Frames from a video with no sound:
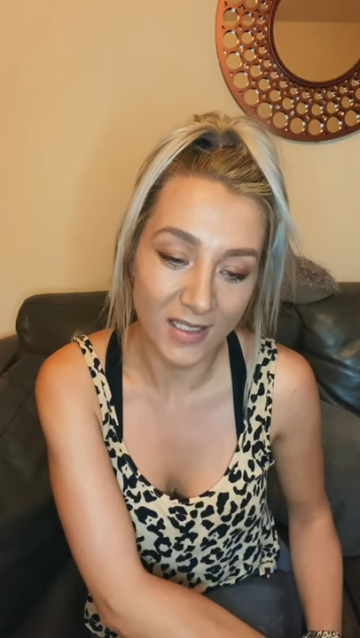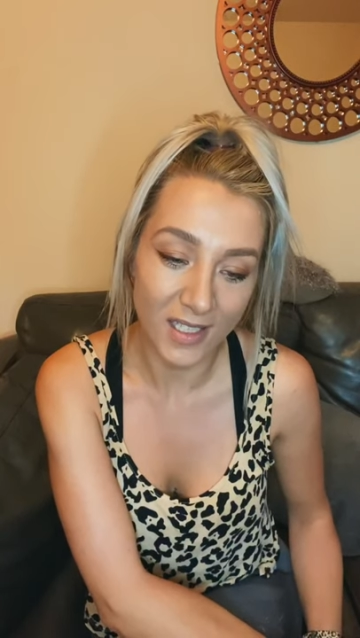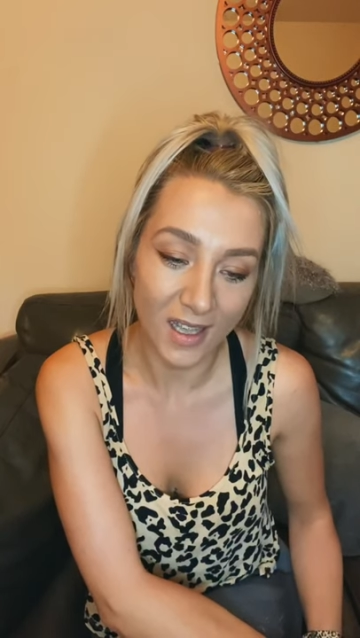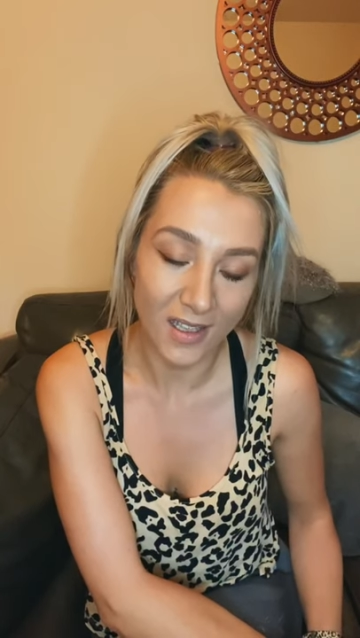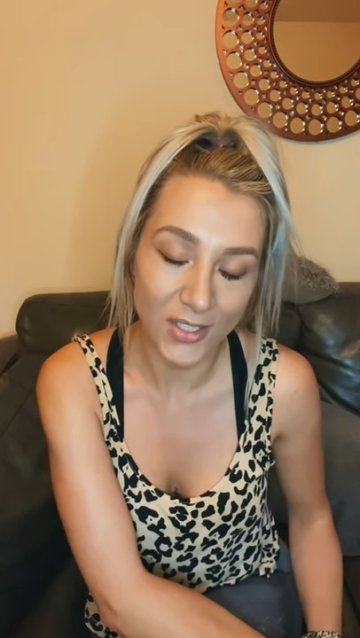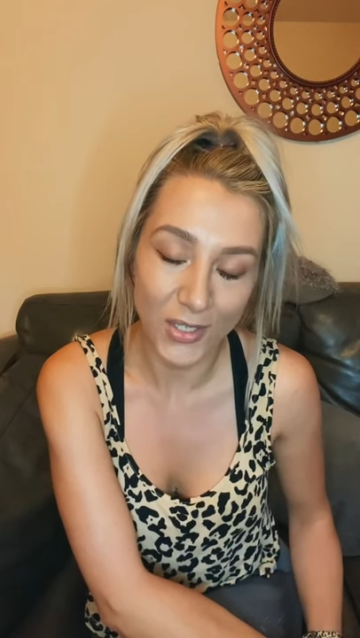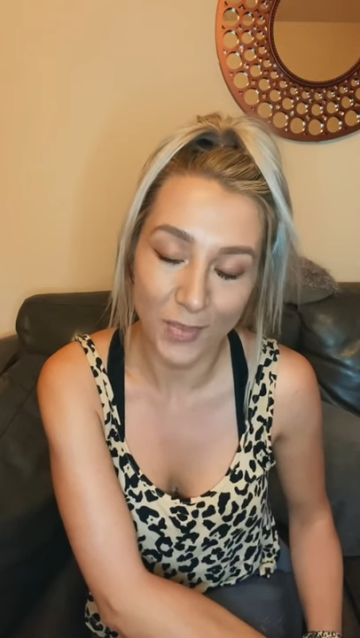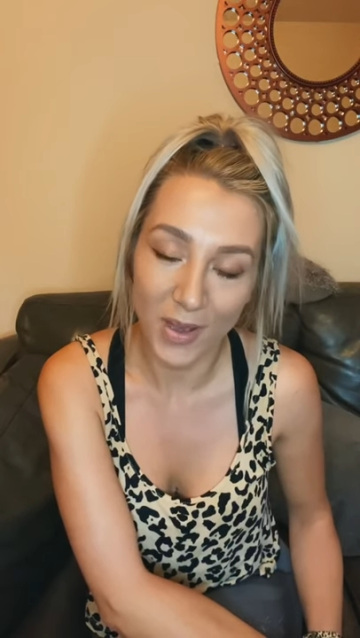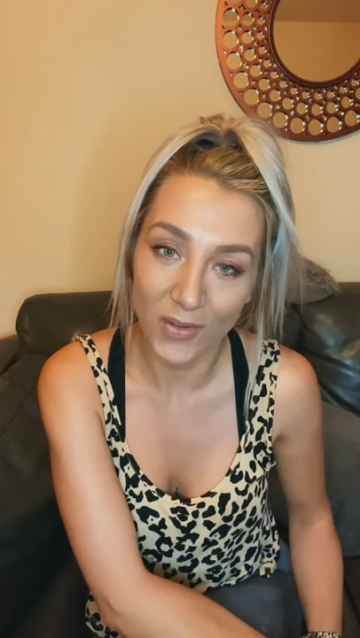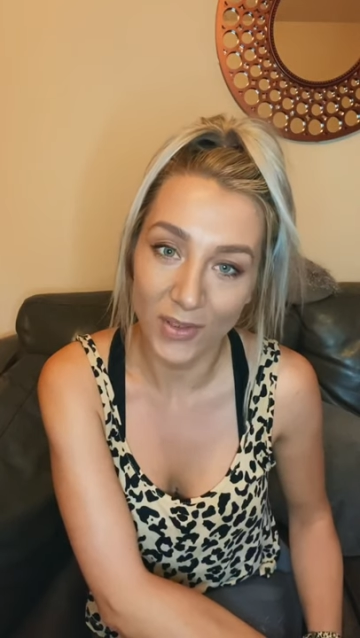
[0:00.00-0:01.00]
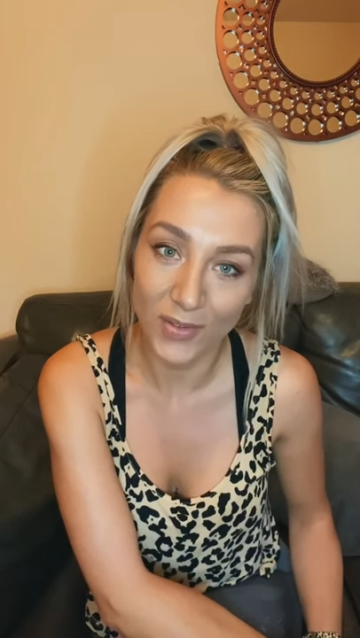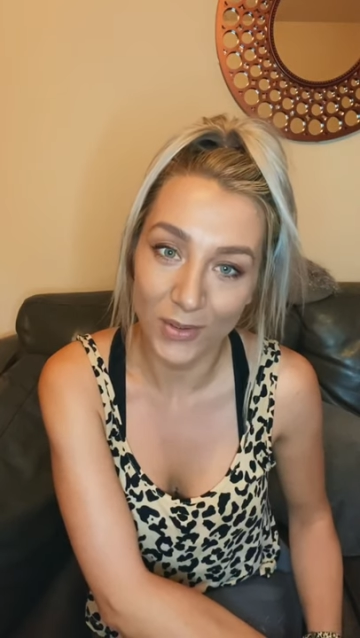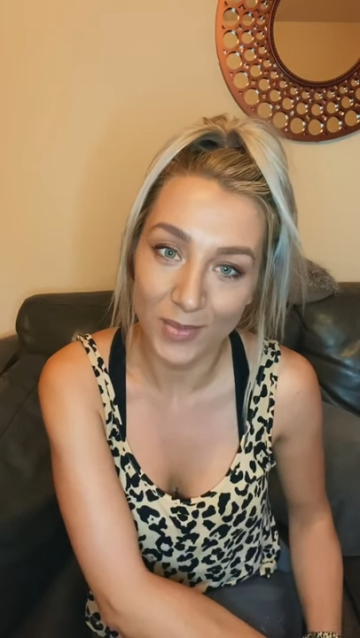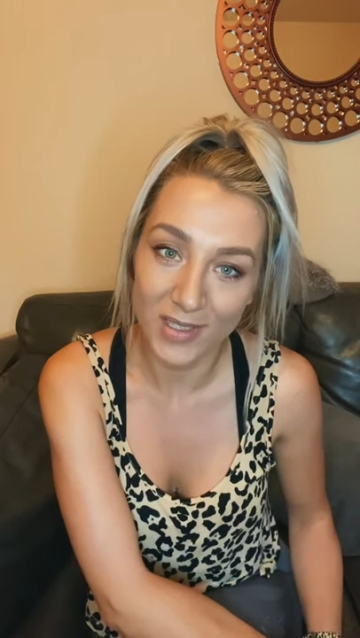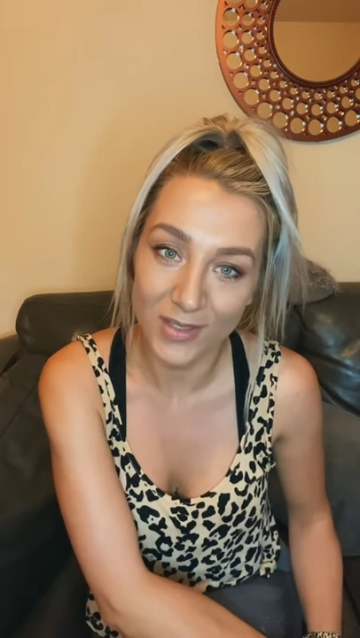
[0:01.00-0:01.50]
do your pelvic floor
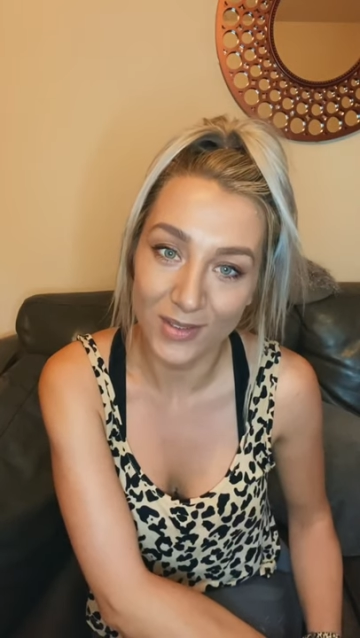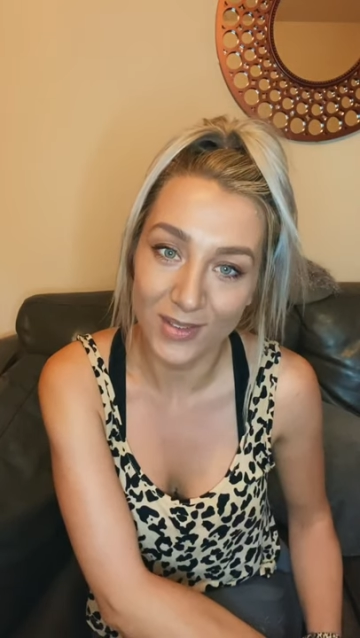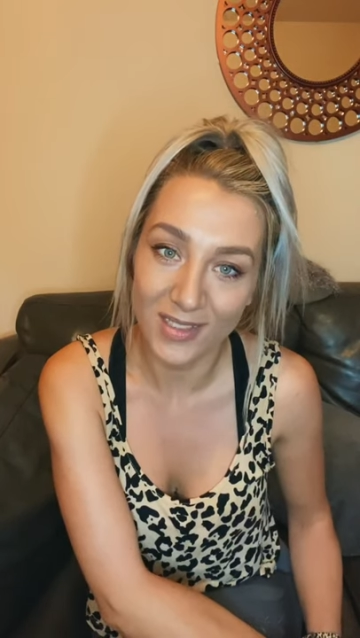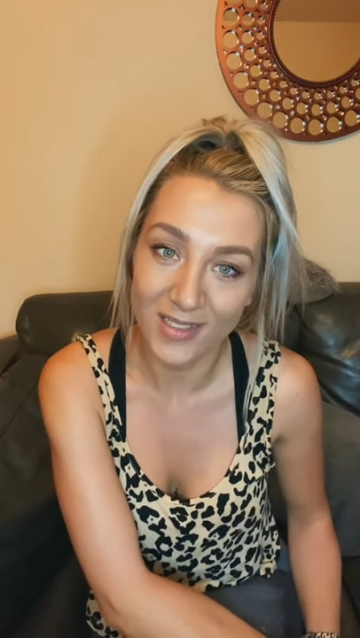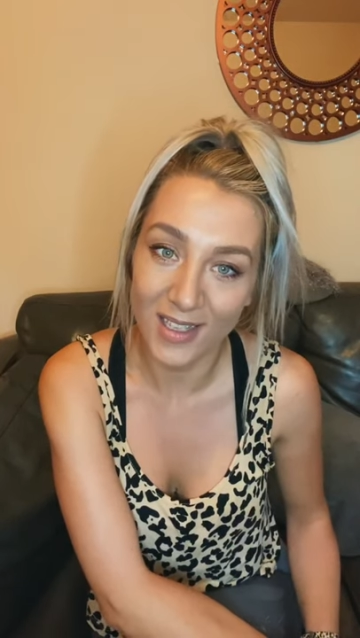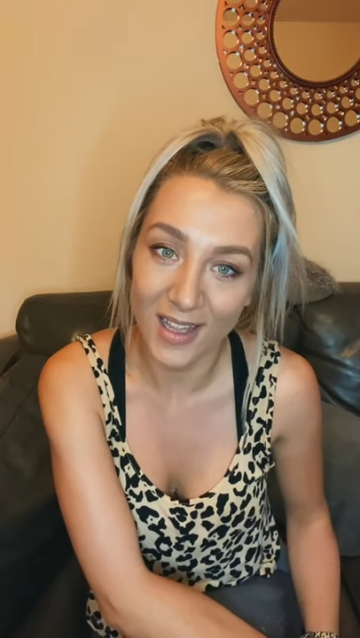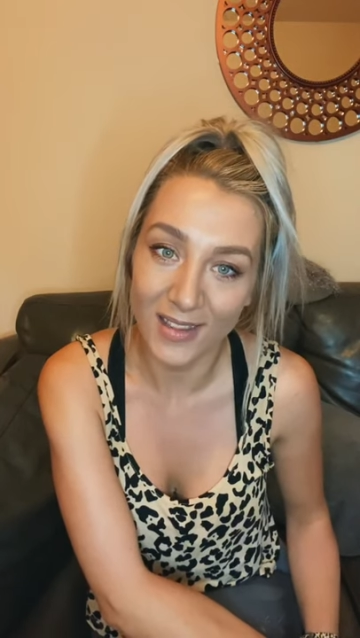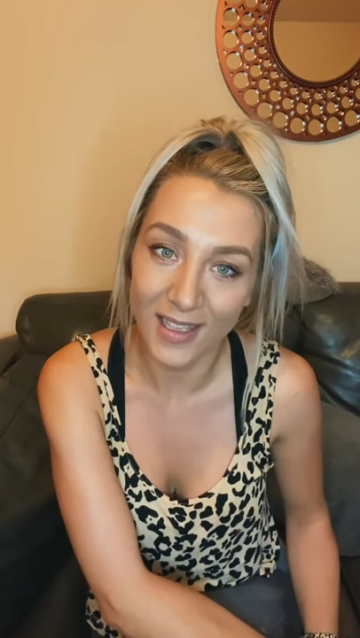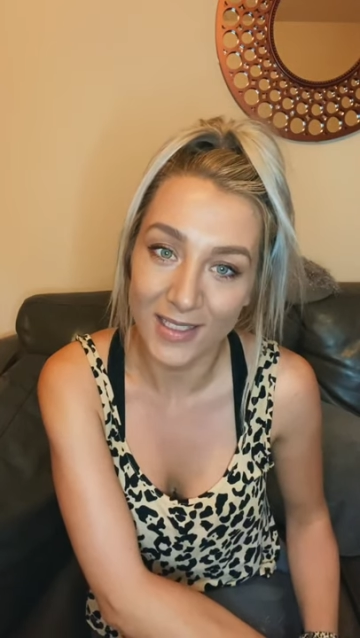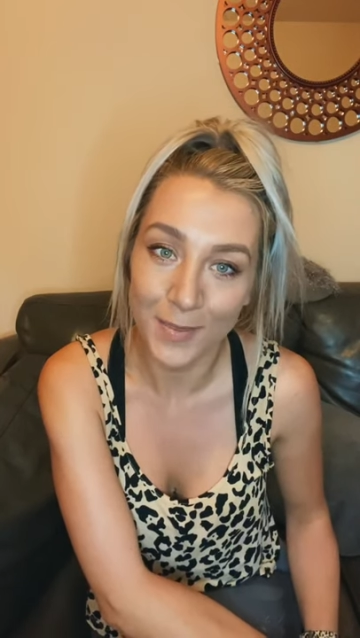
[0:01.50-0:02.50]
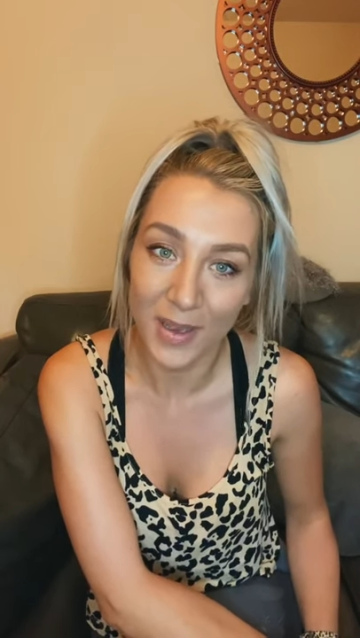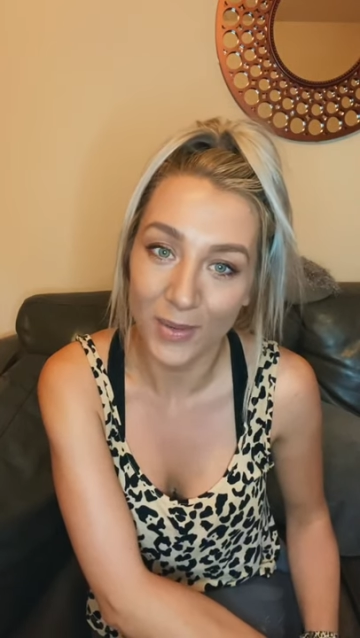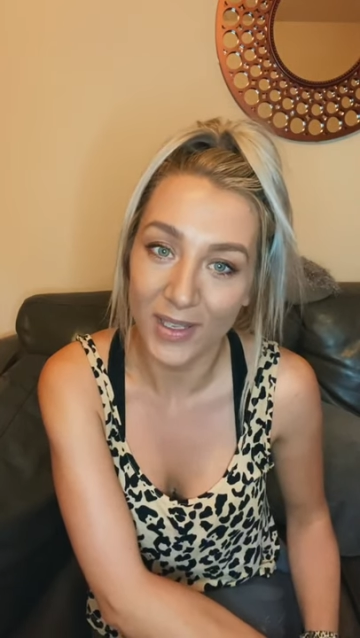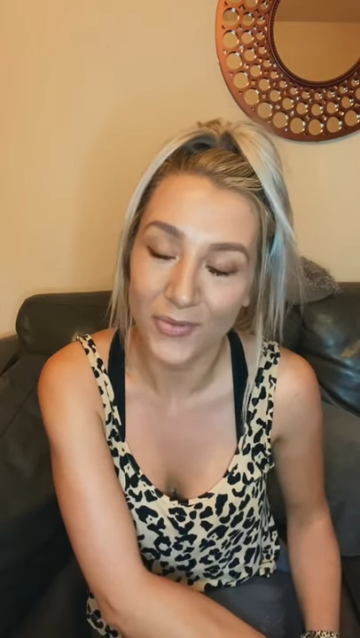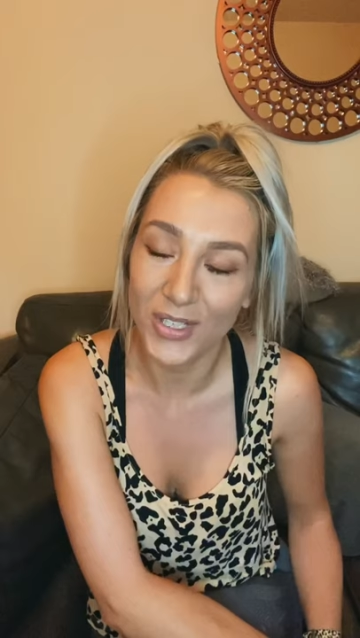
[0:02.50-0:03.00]
muscles and that's about
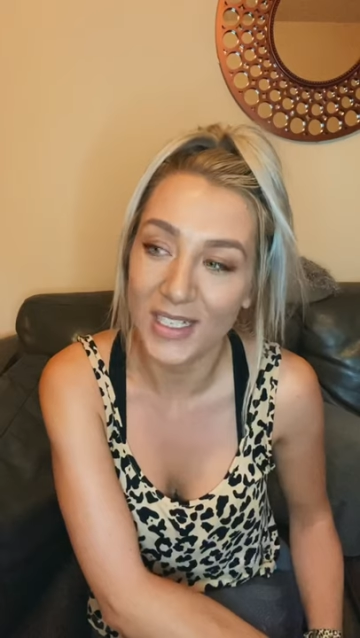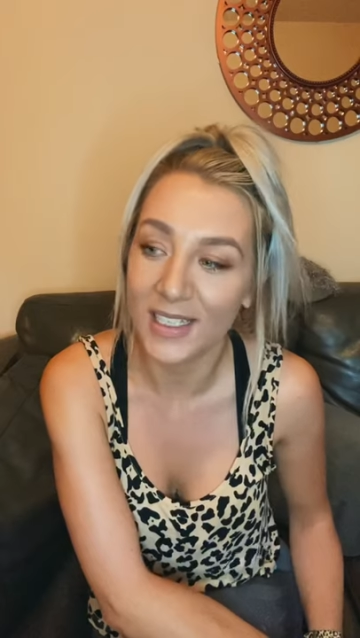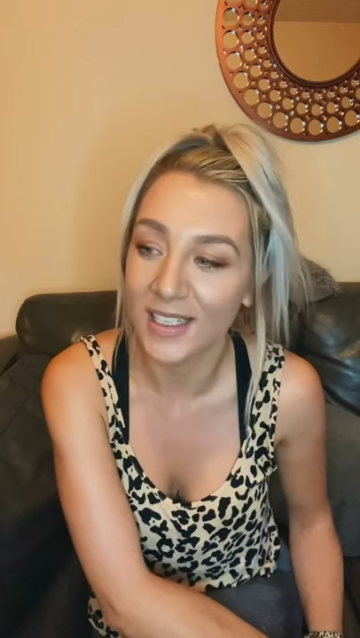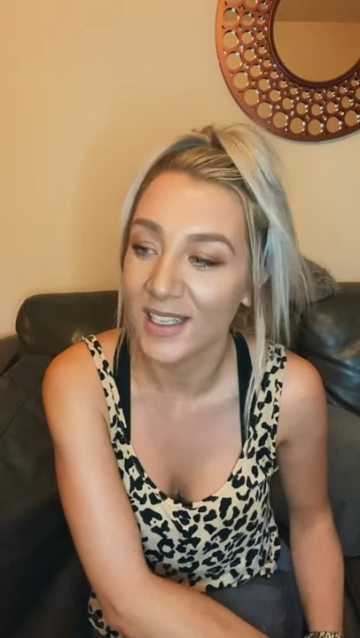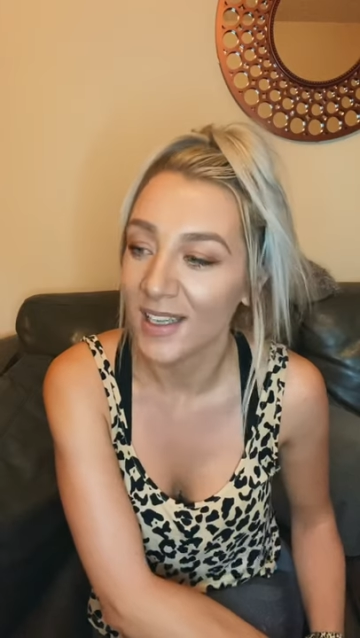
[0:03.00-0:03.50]
it really.